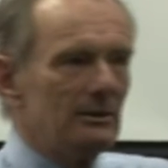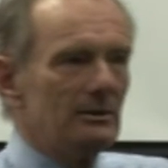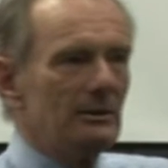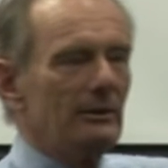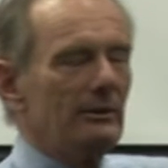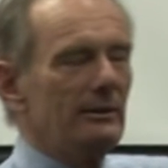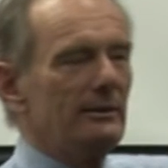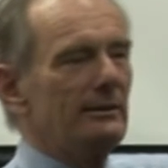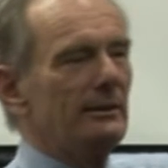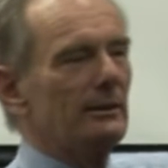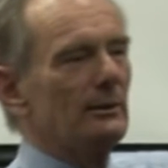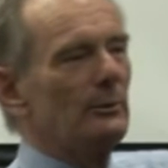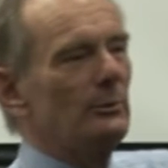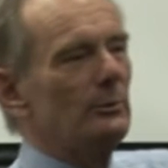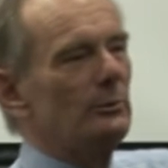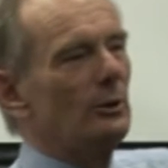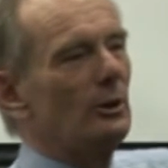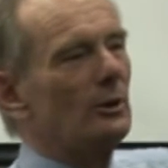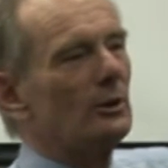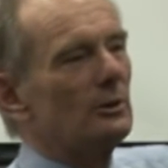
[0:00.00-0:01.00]
Do you know these little
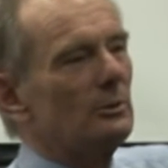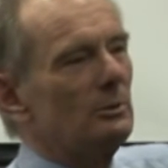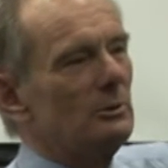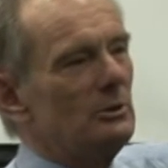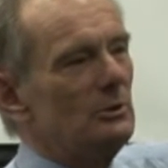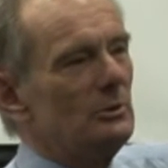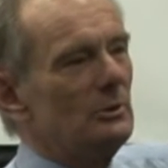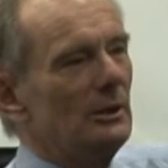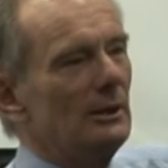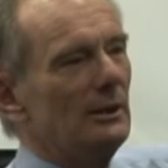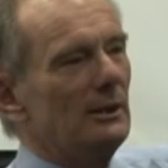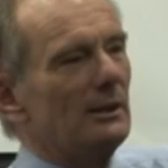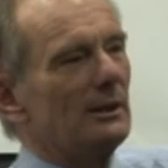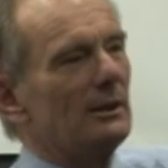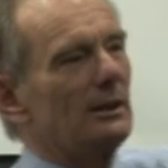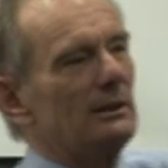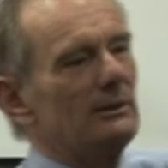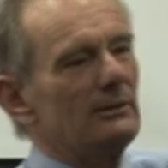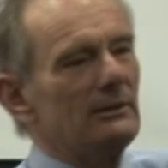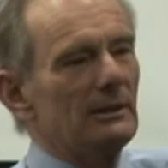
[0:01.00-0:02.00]
frogs, which you
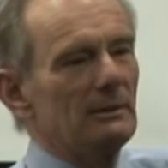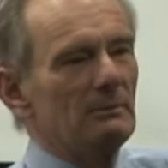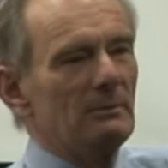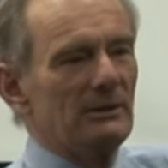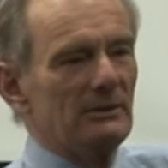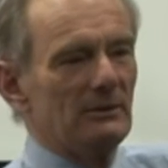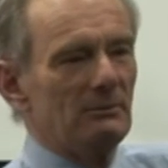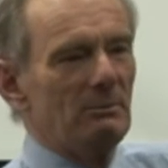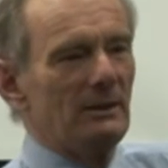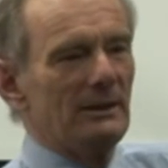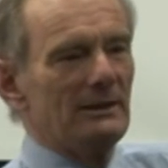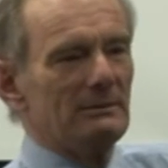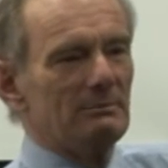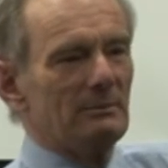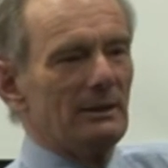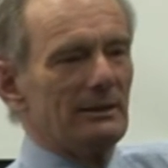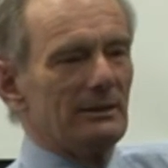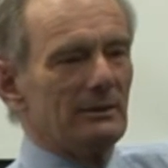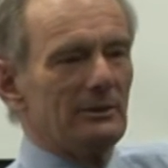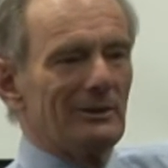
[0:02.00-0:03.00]
kind of little bits of bent
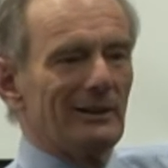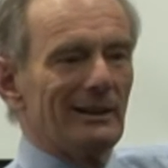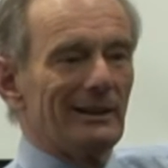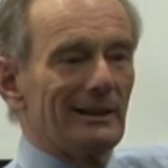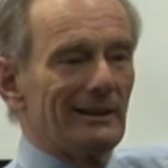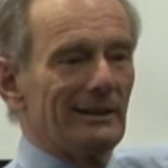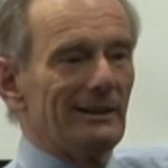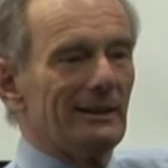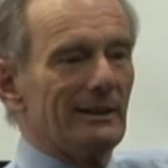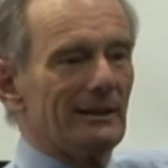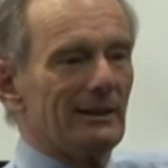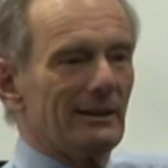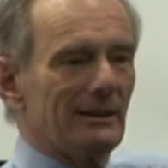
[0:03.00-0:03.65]
metal you can click?